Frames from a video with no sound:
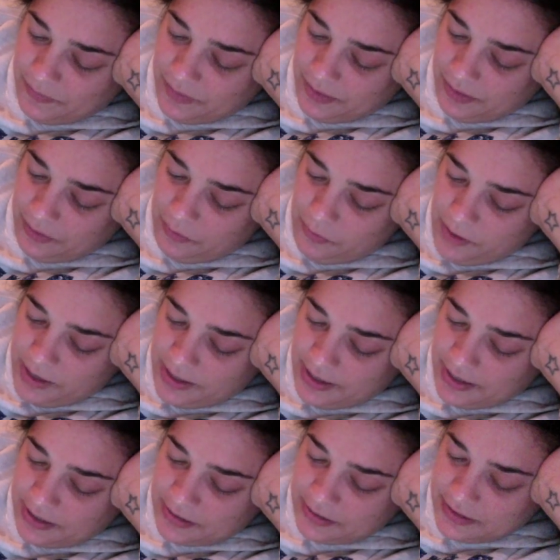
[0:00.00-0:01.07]
We
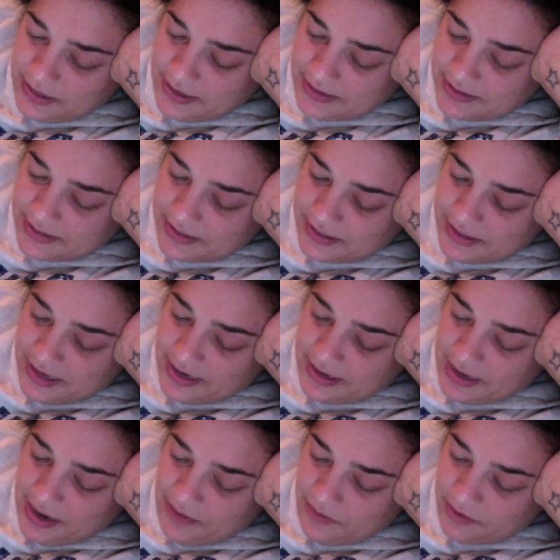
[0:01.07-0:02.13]
giggled as they gave
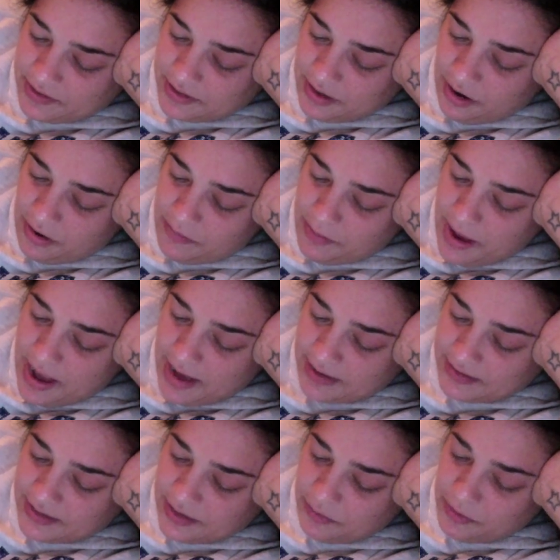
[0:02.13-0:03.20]
us our bags
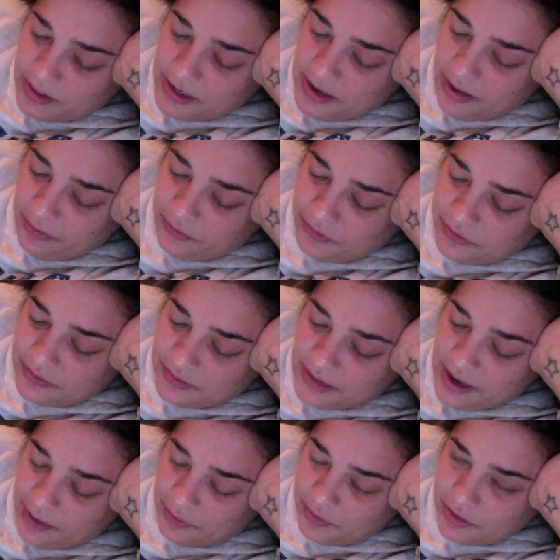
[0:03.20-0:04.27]
and we
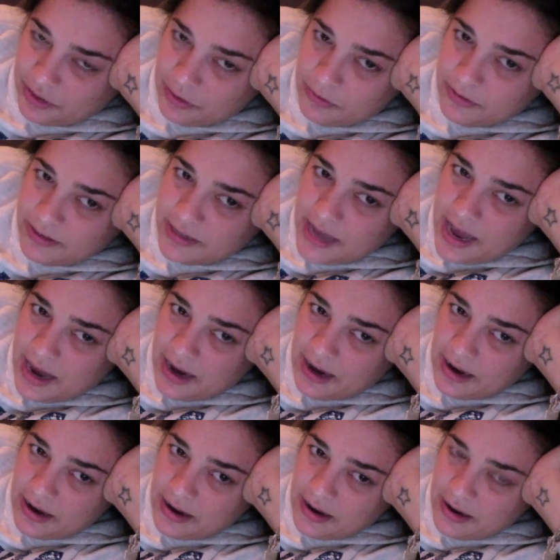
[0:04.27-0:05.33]
left. Who's they?
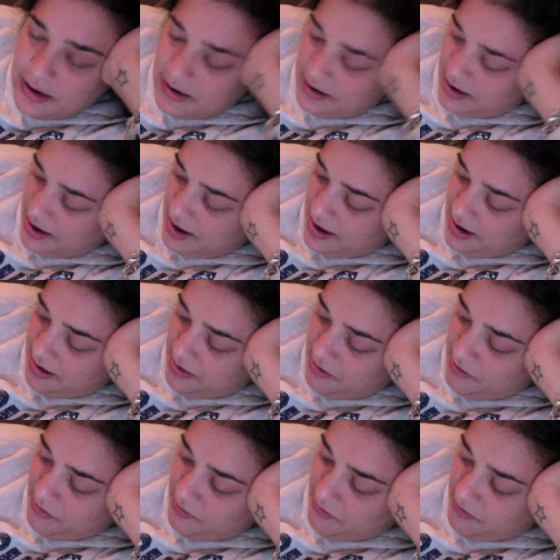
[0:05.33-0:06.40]
Ow!